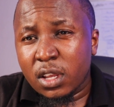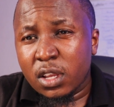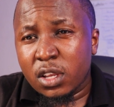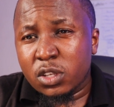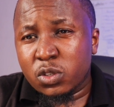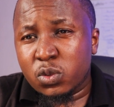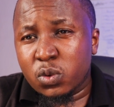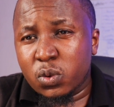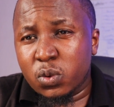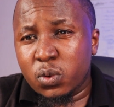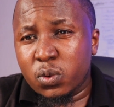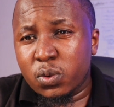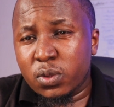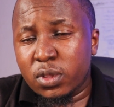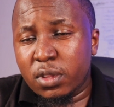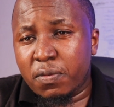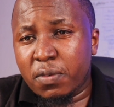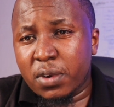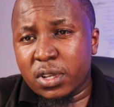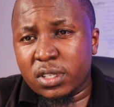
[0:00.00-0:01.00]
So
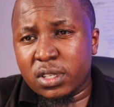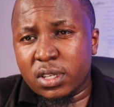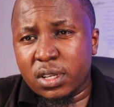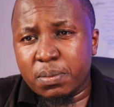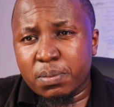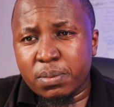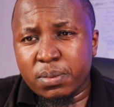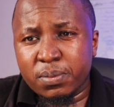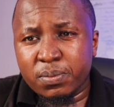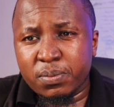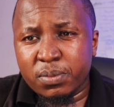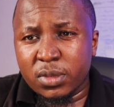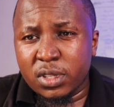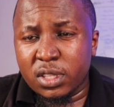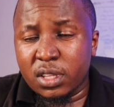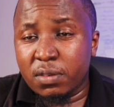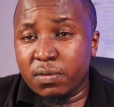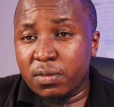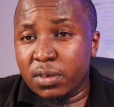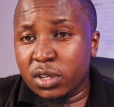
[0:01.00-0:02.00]
the first step,
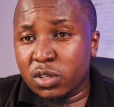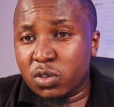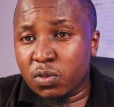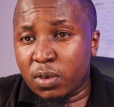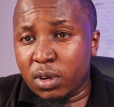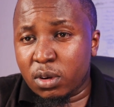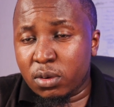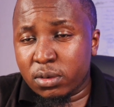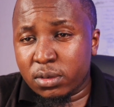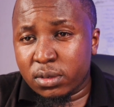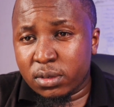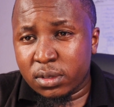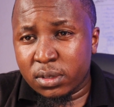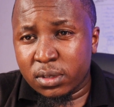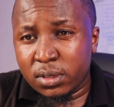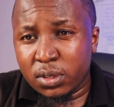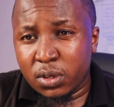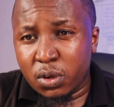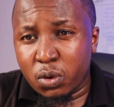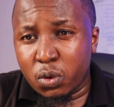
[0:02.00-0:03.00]
in the event of a loss,
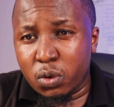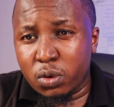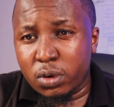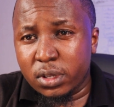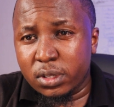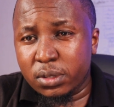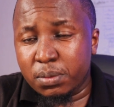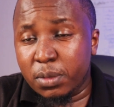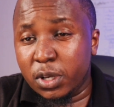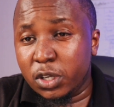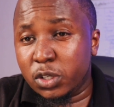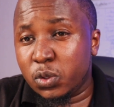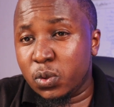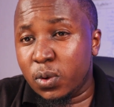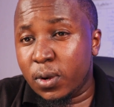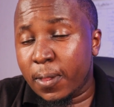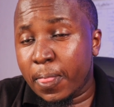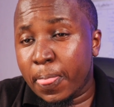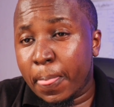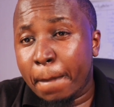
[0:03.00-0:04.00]
always make
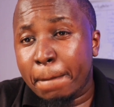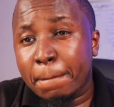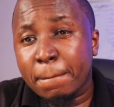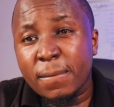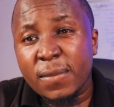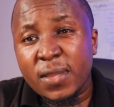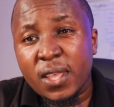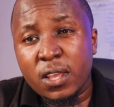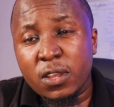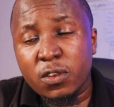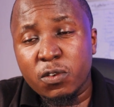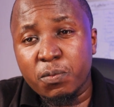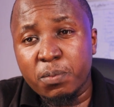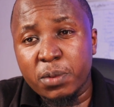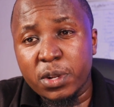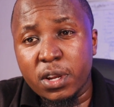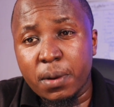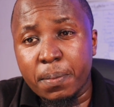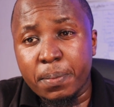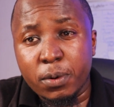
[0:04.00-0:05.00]
sure you've
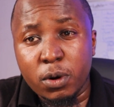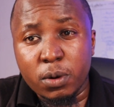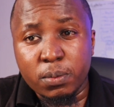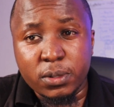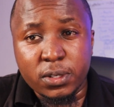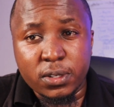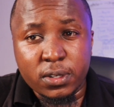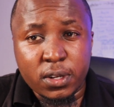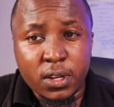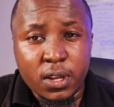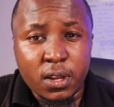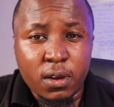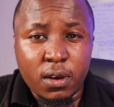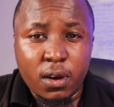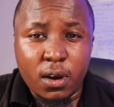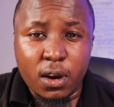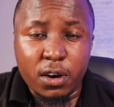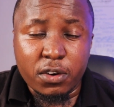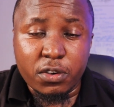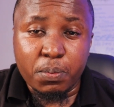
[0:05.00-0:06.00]
made a prompt
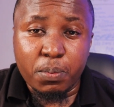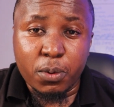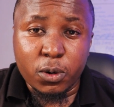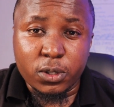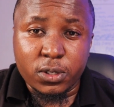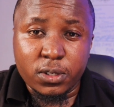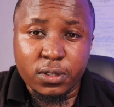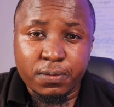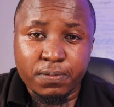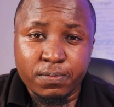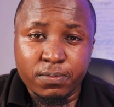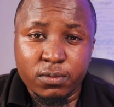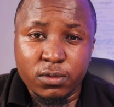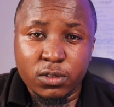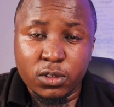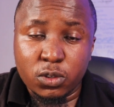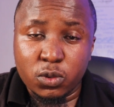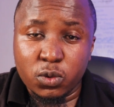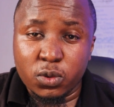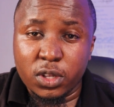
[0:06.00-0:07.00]
report
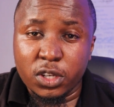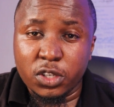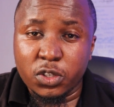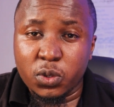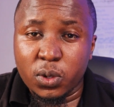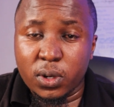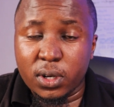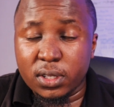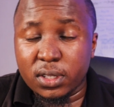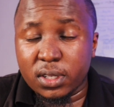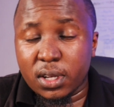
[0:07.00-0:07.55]
to the insurance